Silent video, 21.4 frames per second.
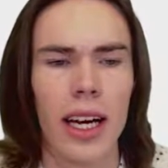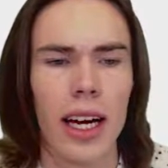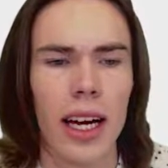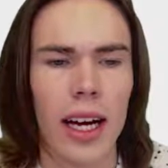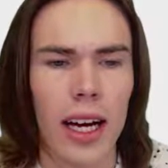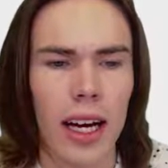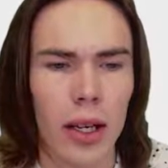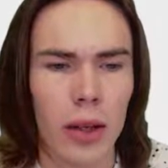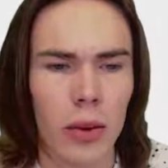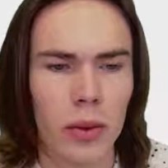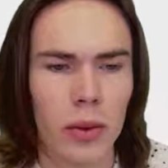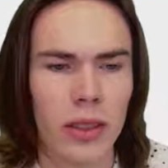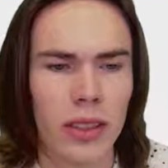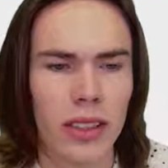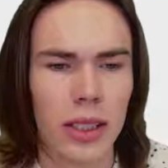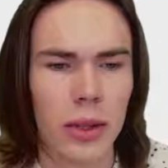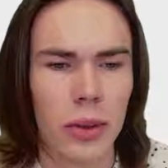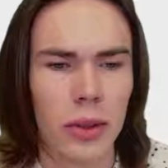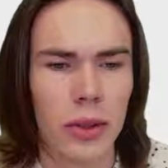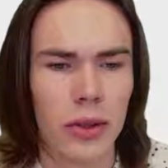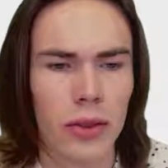We
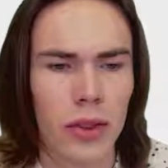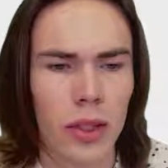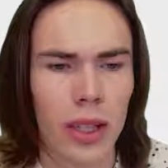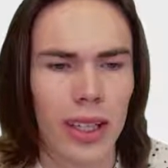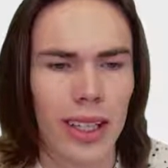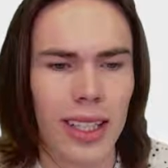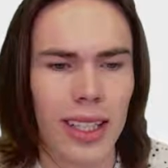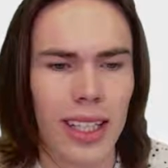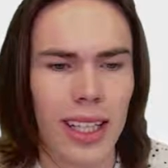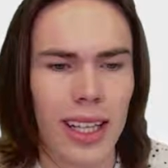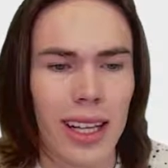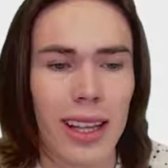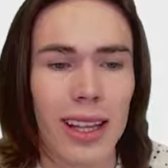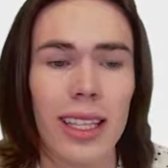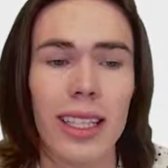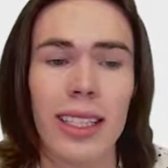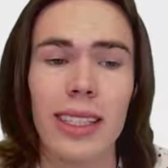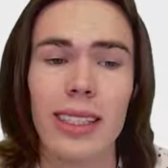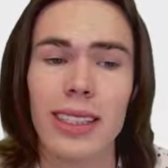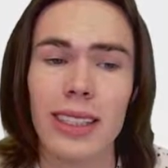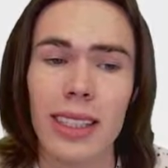see we've got the
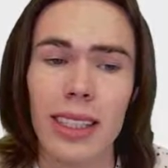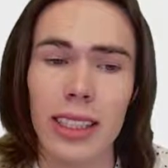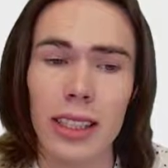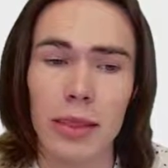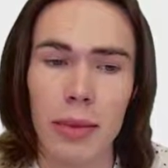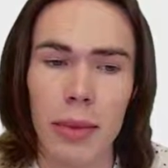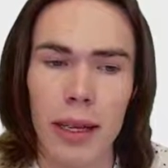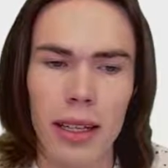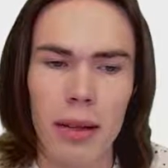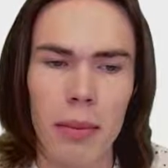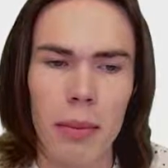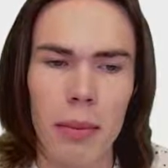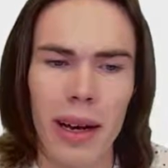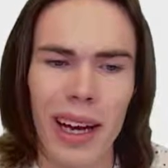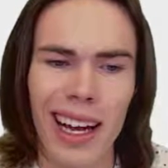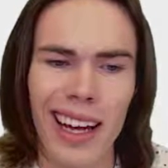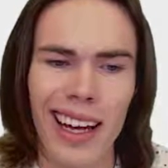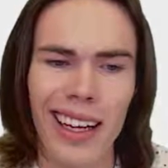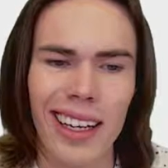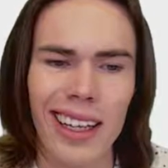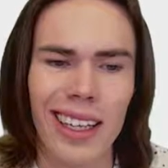36-month
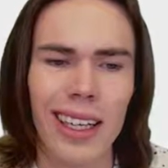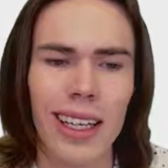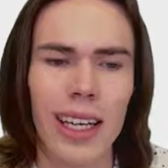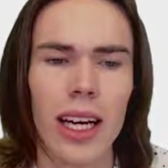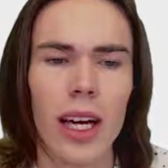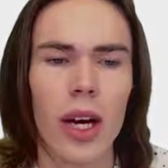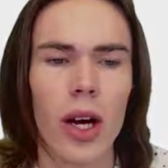plan.